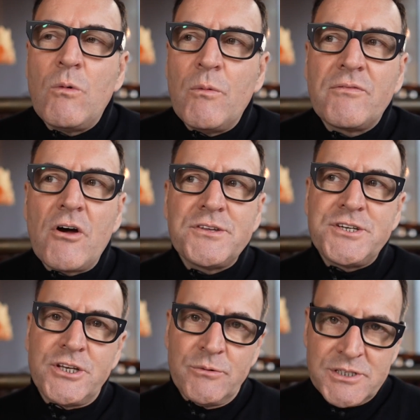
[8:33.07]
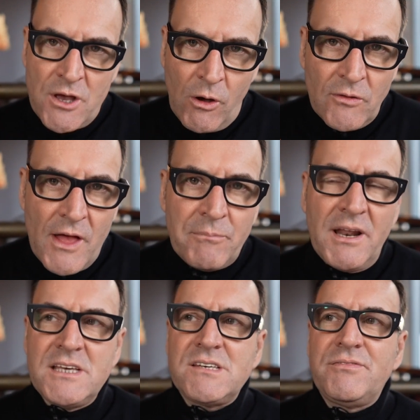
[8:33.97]
what we've got to do is hold that
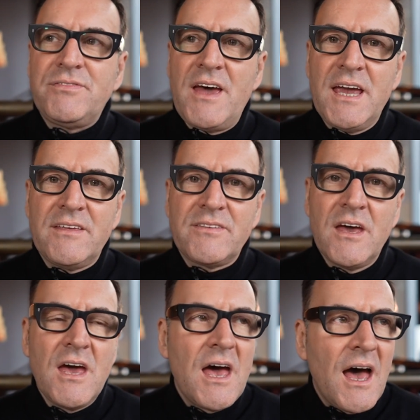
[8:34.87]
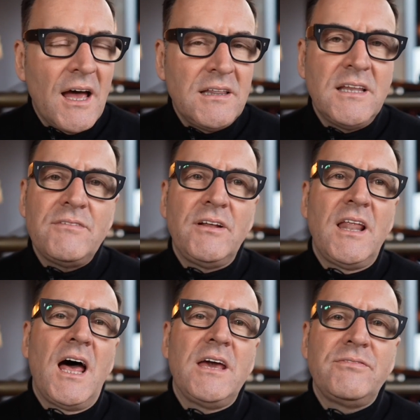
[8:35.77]
place of faith and live a
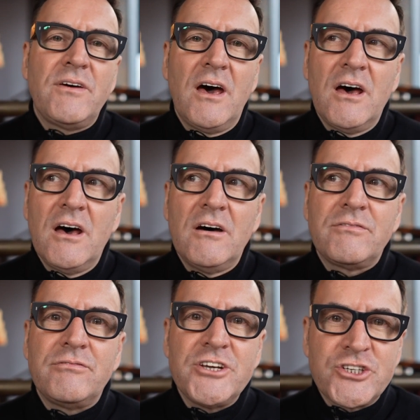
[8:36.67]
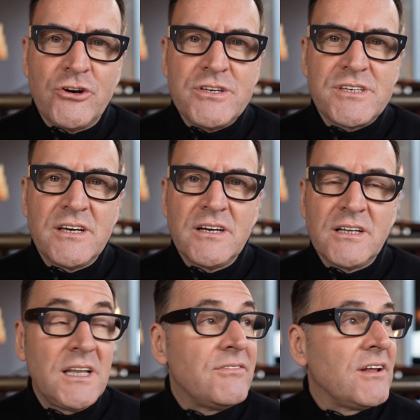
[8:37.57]
life of
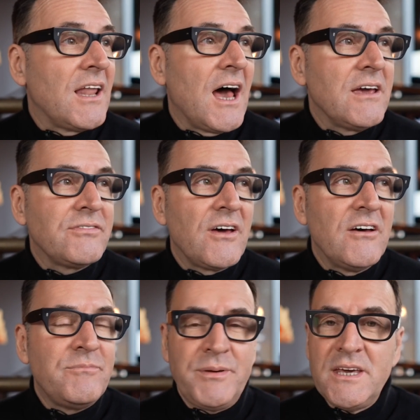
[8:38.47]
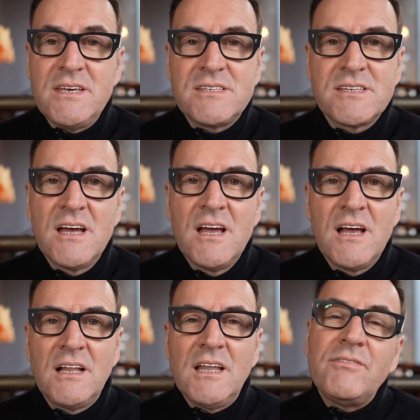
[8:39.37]
rejoicing, live a life of peace,
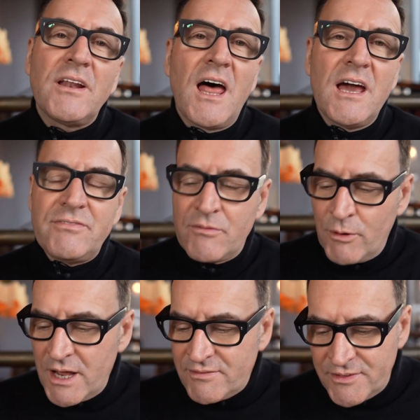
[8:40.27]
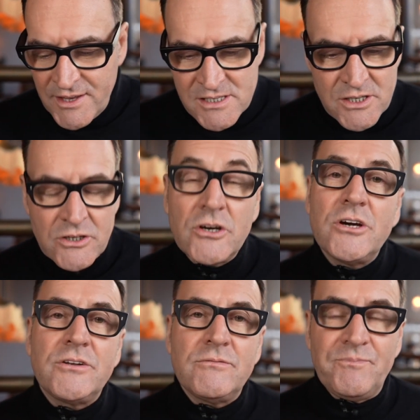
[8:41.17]
live a life of whatever things are
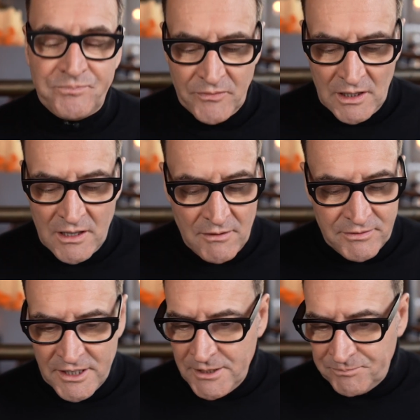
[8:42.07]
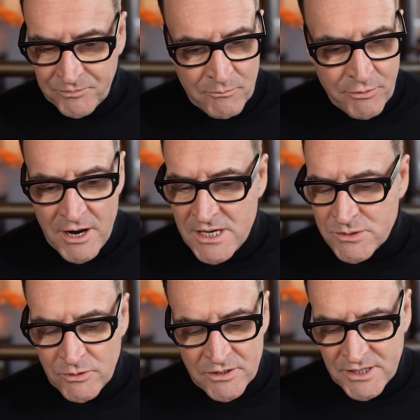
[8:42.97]
good, lovely,
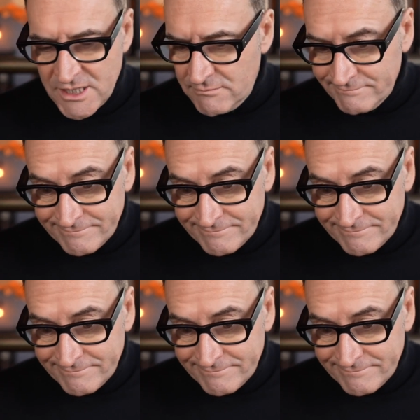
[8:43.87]
praiseworthy,